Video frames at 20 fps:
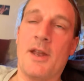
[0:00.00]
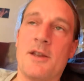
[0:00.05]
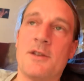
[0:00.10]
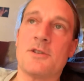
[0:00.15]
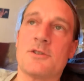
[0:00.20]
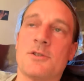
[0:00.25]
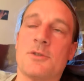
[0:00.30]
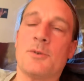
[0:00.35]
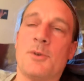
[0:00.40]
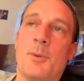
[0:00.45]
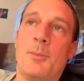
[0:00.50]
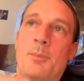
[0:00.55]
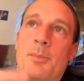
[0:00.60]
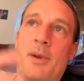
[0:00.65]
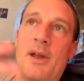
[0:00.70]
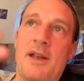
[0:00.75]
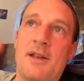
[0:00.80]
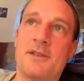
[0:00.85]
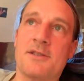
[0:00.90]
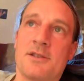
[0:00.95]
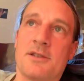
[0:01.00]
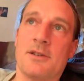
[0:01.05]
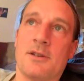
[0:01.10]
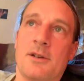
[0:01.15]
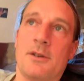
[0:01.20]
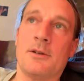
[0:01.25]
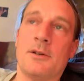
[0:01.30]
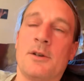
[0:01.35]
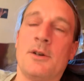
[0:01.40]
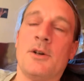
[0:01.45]
into a
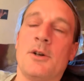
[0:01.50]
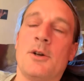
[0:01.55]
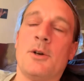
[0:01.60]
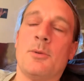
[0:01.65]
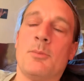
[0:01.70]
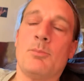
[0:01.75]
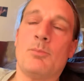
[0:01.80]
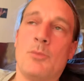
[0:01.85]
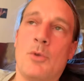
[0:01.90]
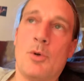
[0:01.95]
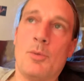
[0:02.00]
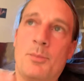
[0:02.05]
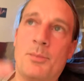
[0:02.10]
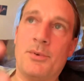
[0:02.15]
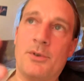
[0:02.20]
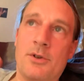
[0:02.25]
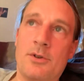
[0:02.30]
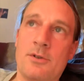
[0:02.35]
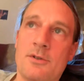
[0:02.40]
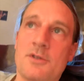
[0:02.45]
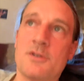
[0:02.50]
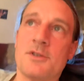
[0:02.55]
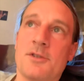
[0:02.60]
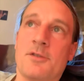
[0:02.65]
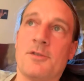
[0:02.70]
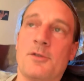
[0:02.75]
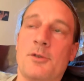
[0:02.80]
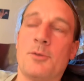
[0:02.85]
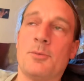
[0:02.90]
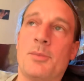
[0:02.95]
better, more
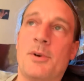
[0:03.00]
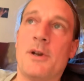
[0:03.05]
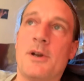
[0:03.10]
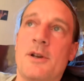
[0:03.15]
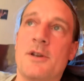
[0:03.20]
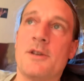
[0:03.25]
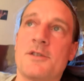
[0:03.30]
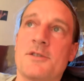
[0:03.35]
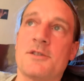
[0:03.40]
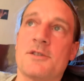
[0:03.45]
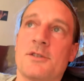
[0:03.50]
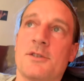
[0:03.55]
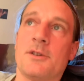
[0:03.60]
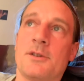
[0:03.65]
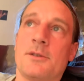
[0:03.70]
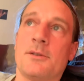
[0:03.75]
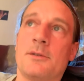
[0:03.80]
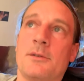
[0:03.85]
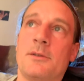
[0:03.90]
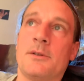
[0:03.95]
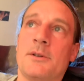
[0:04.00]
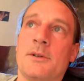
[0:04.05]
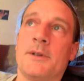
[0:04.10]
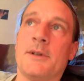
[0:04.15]
beautiful person.